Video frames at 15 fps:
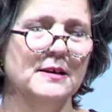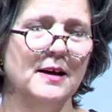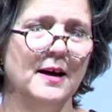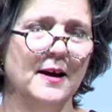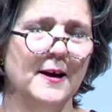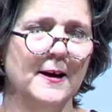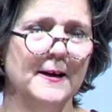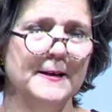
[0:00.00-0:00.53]

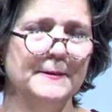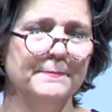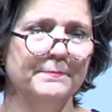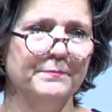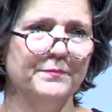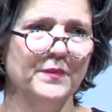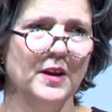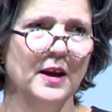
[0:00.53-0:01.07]

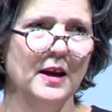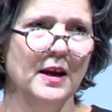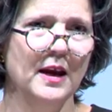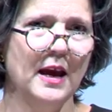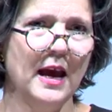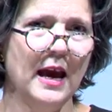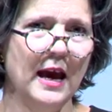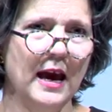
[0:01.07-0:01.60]

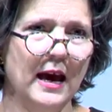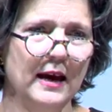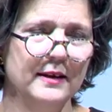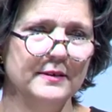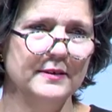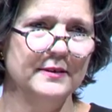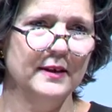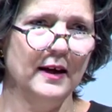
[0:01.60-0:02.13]

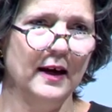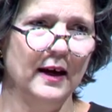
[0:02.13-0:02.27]
and